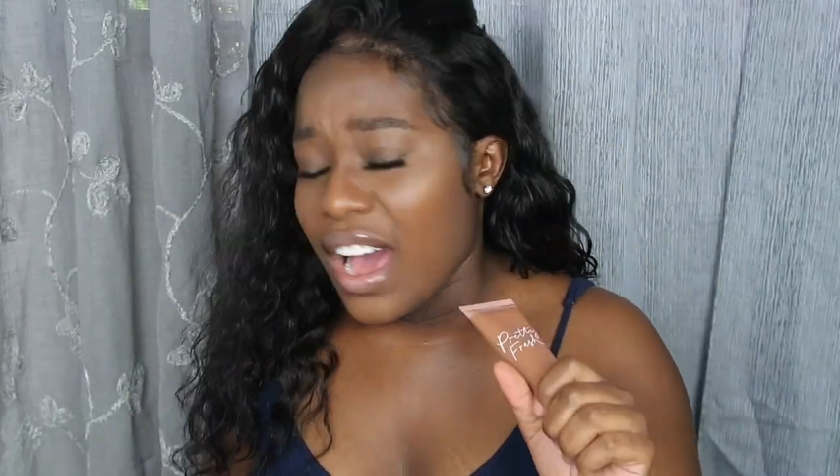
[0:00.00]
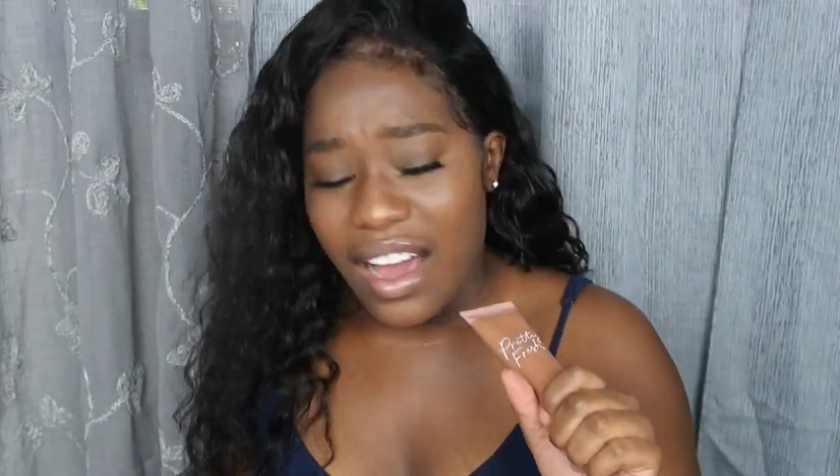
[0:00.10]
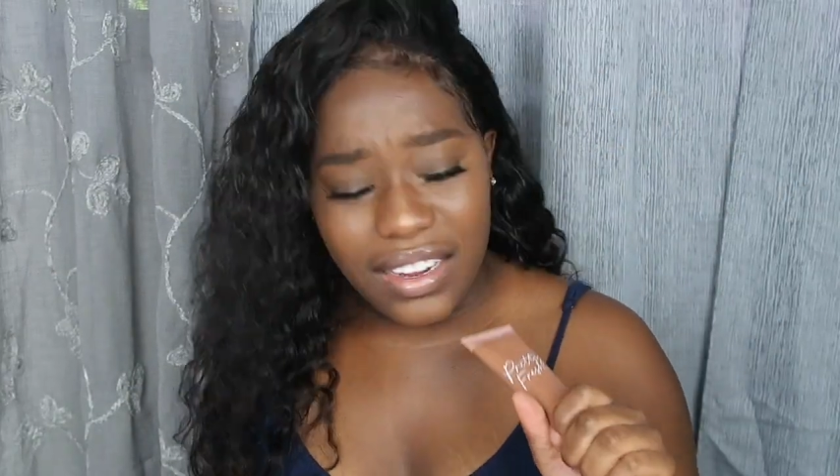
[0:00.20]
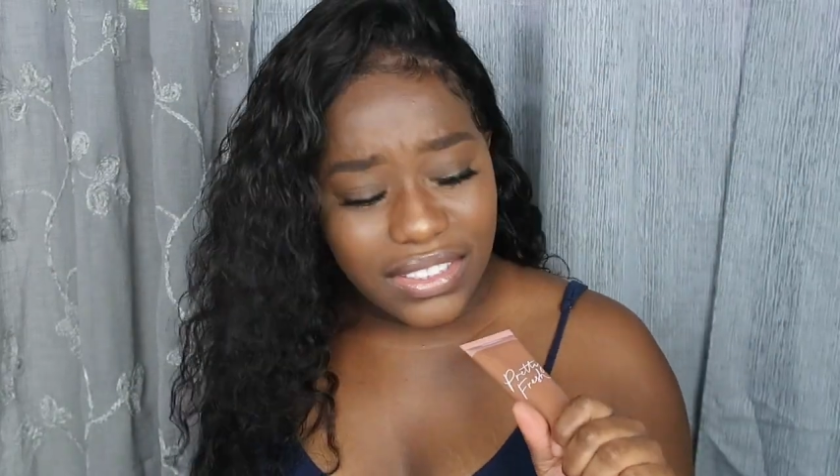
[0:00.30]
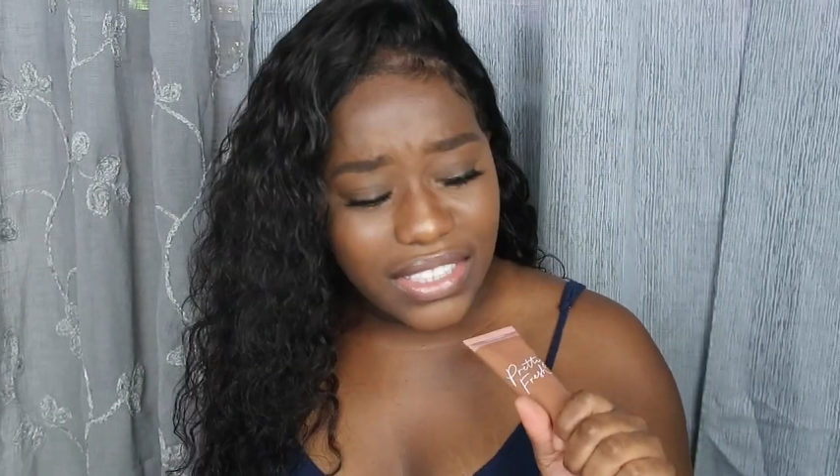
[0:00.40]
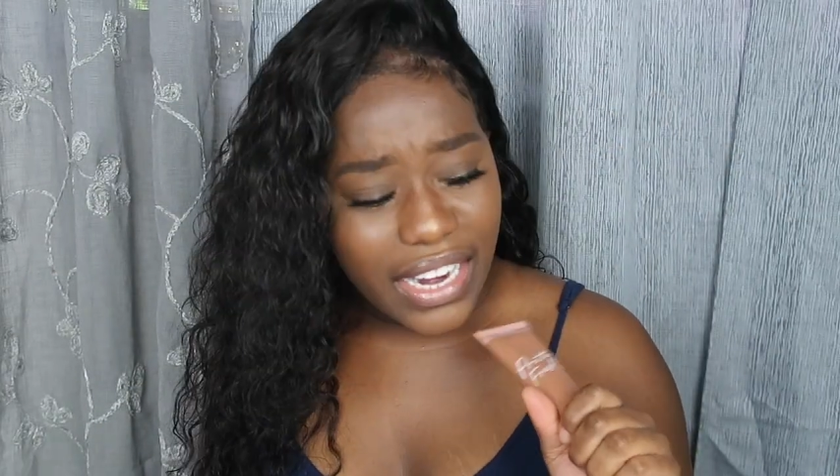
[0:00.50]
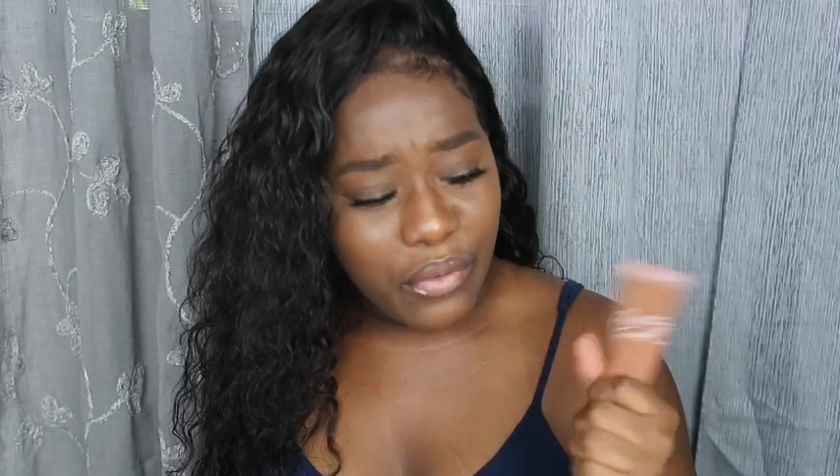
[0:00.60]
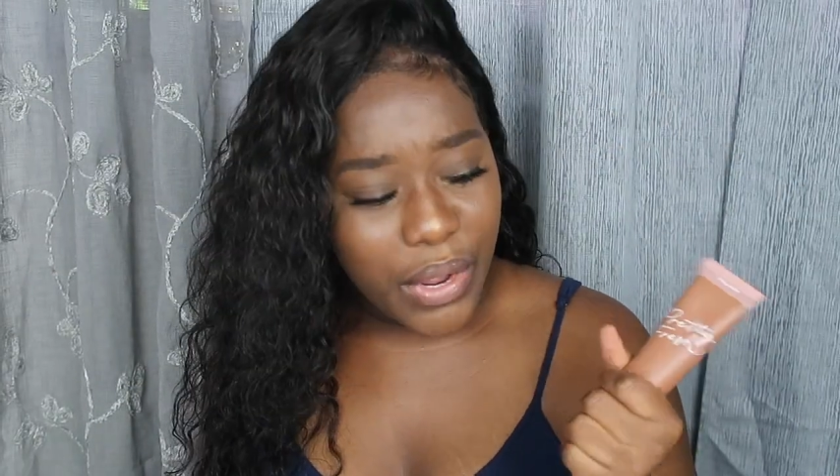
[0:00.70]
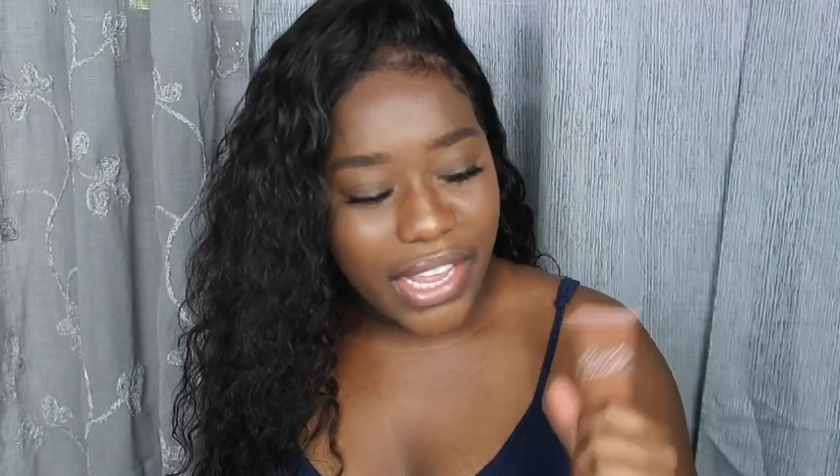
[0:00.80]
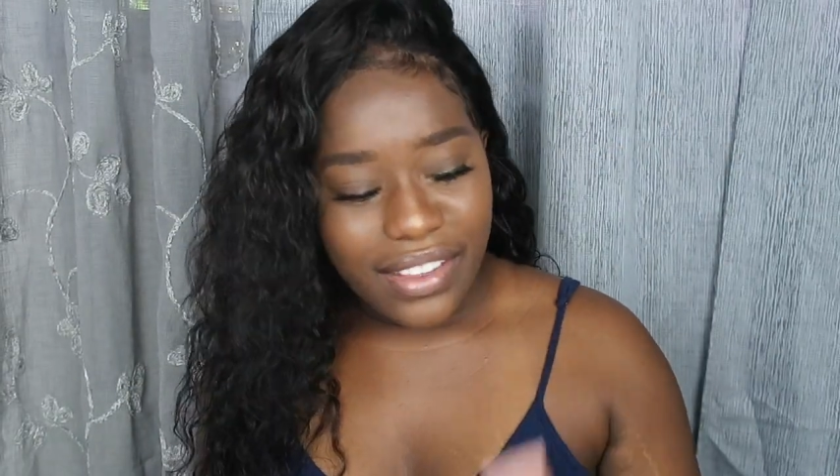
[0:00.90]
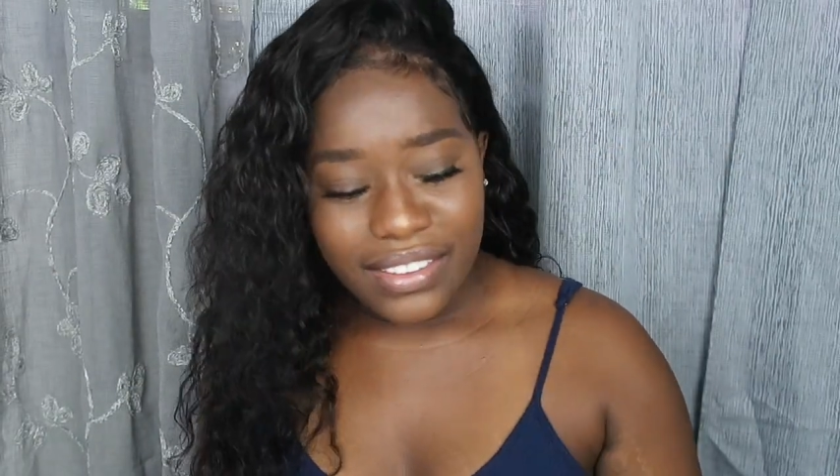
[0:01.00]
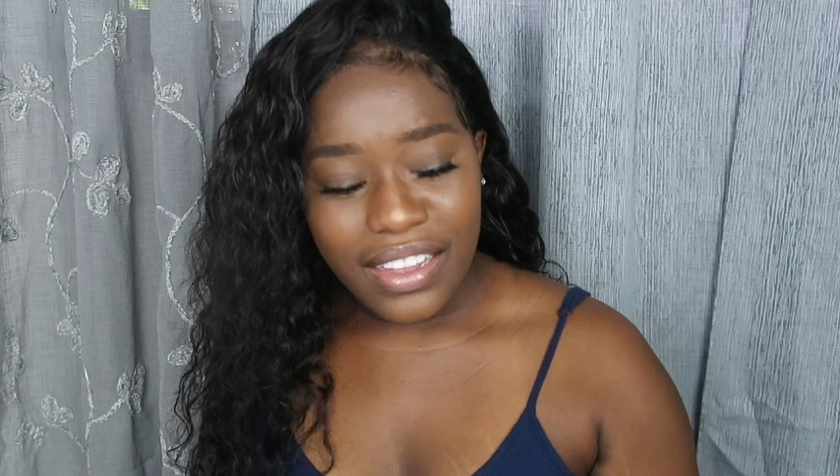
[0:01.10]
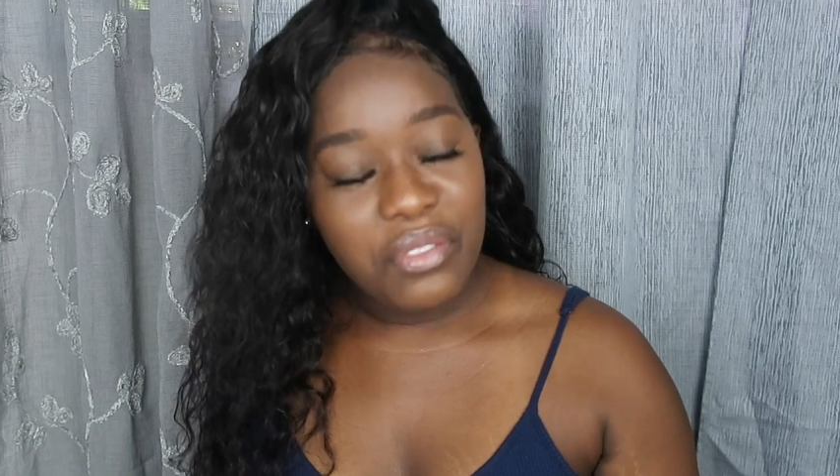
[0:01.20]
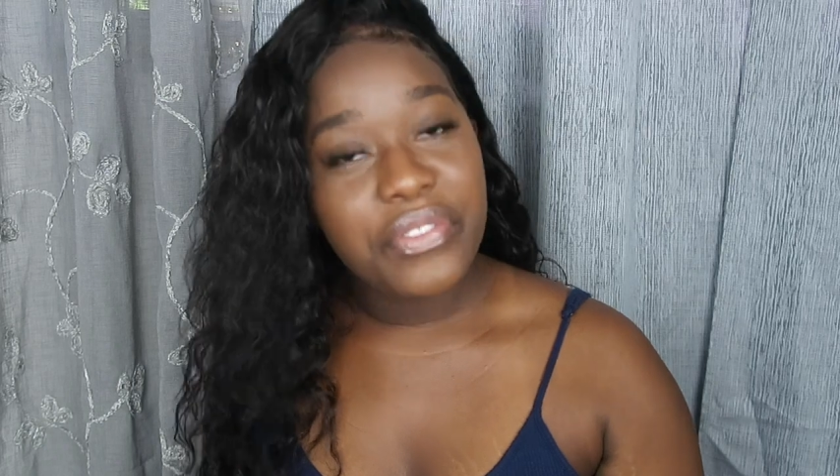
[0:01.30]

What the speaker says: Honestly, wait, I don't